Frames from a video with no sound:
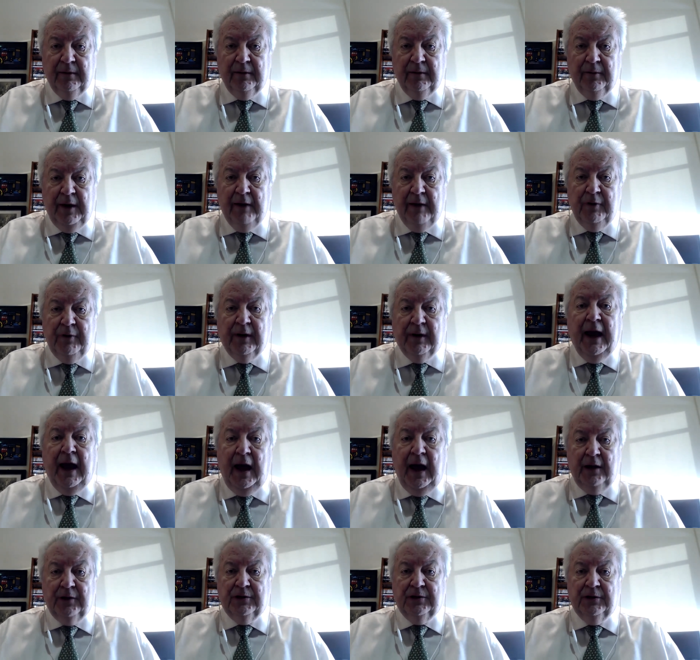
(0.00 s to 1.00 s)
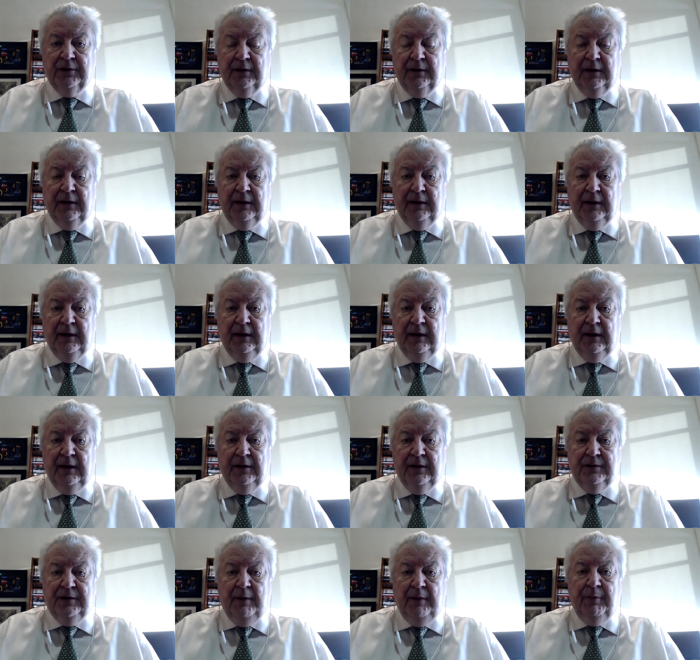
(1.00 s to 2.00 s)
We have no cash.
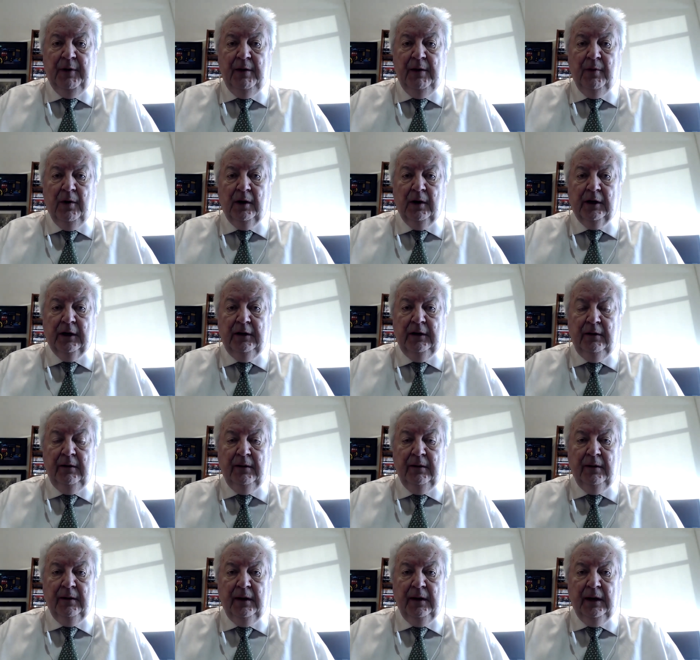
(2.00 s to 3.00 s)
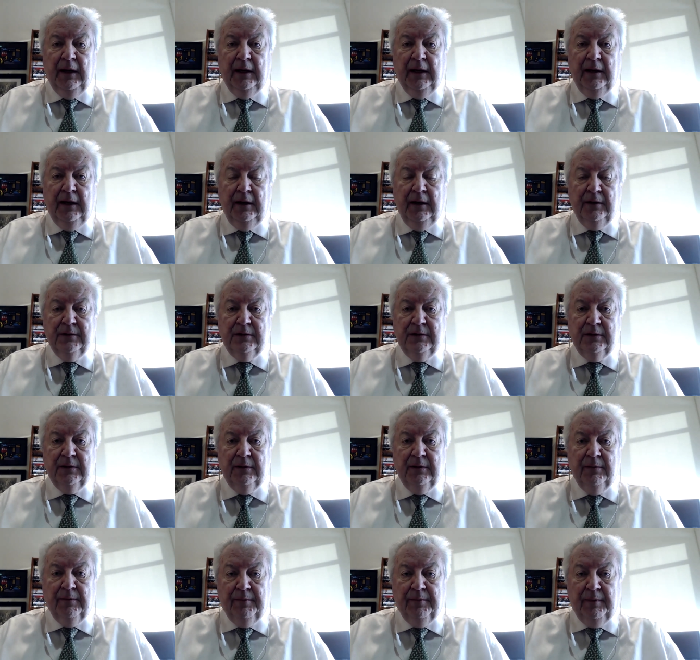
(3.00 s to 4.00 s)
J.P. Morgan and his
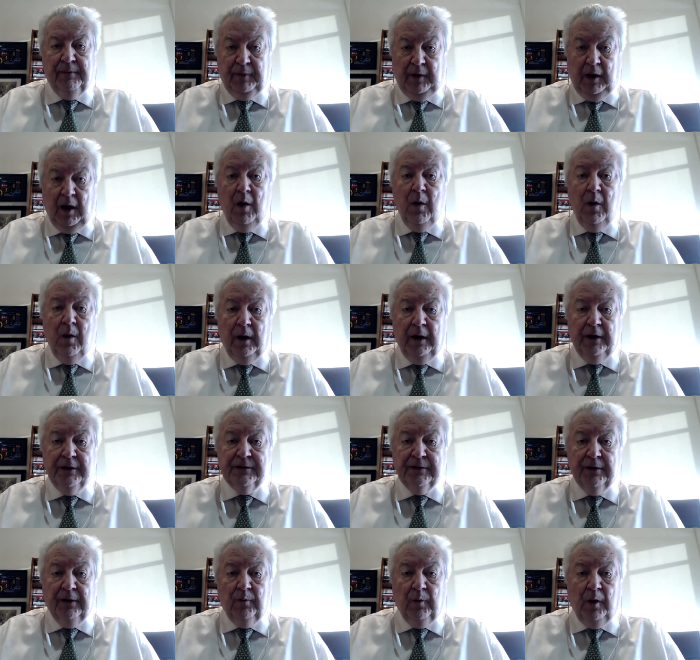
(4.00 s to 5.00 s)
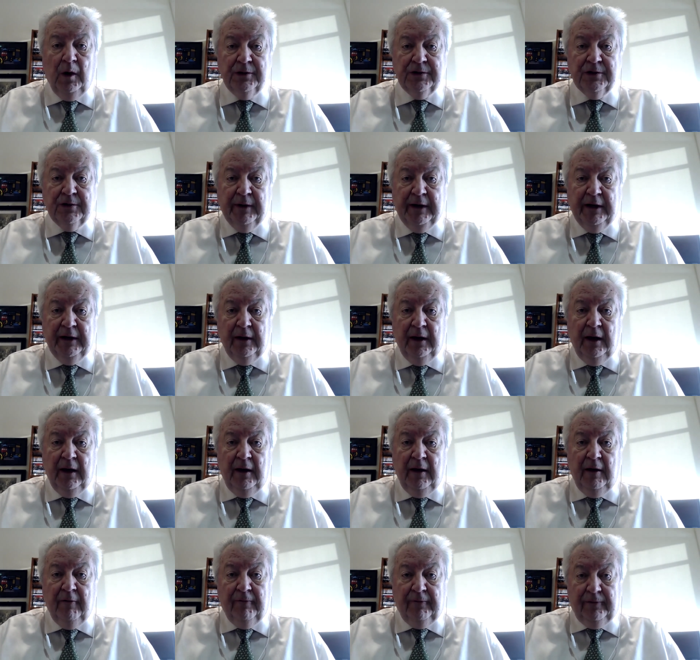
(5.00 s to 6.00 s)
cohorts on Wall Street
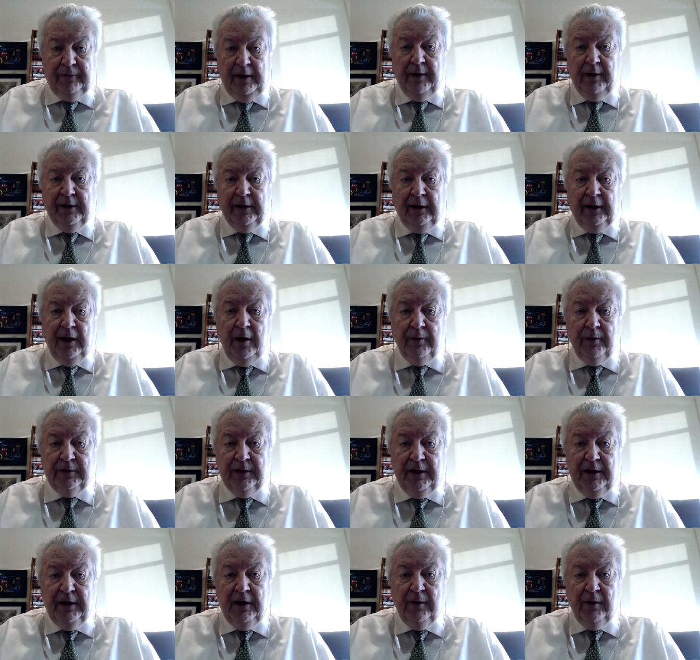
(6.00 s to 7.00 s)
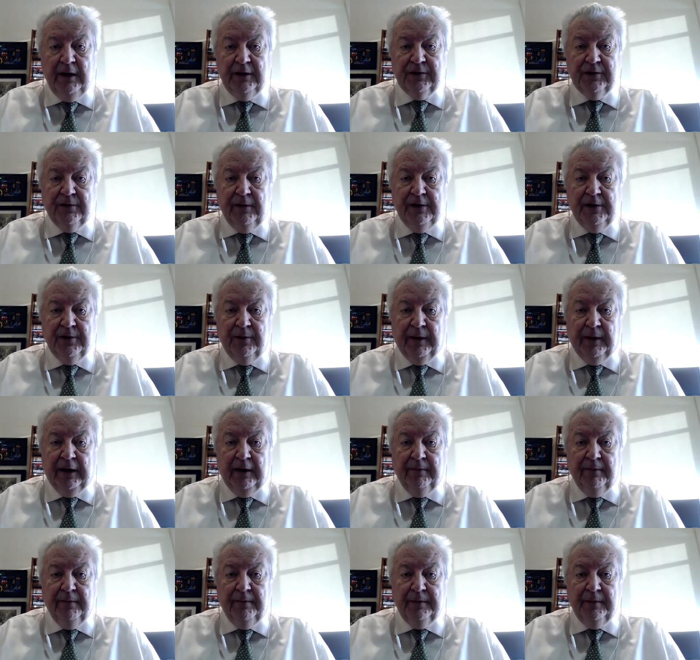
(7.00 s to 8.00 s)
floated a loan to the U.S. Treasury
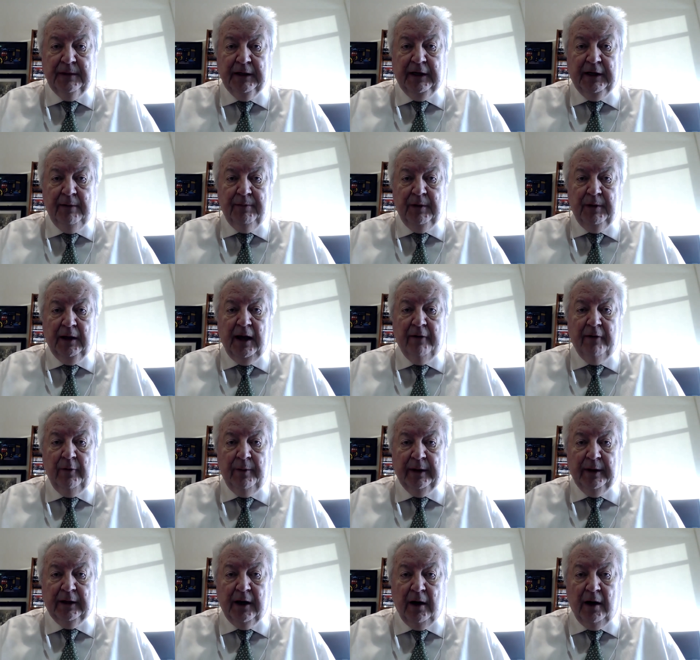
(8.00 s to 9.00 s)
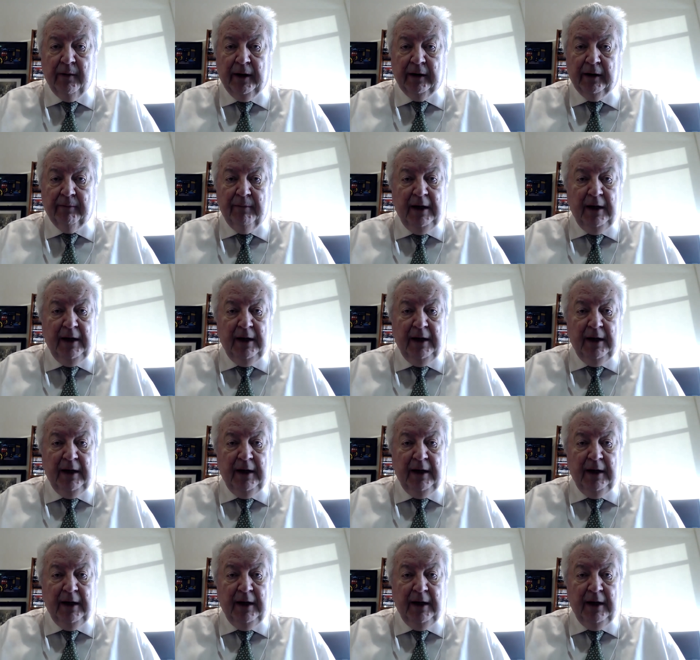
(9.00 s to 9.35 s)
to keep the government going.